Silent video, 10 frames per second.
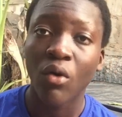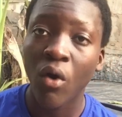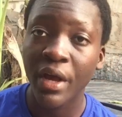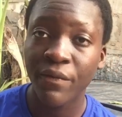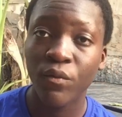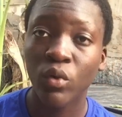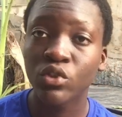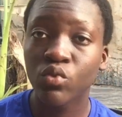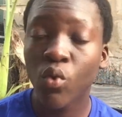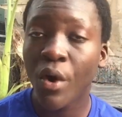Or if you
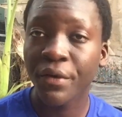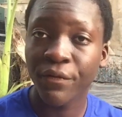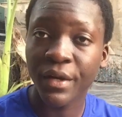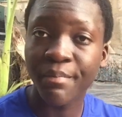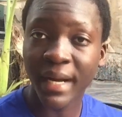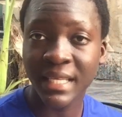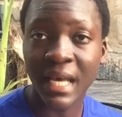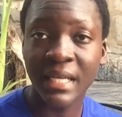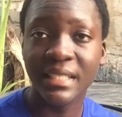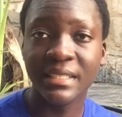want to go in for the
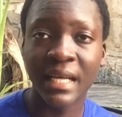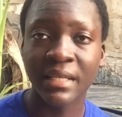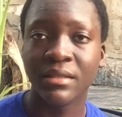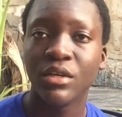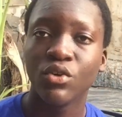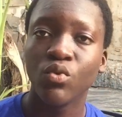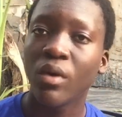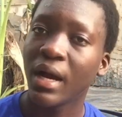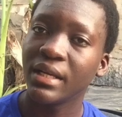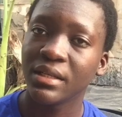backyard, then
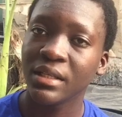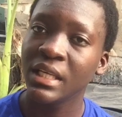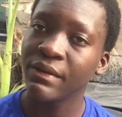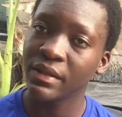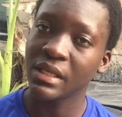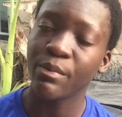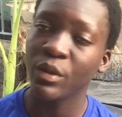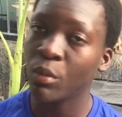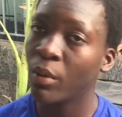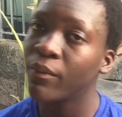you can give it a
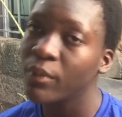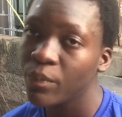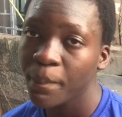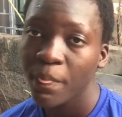minimum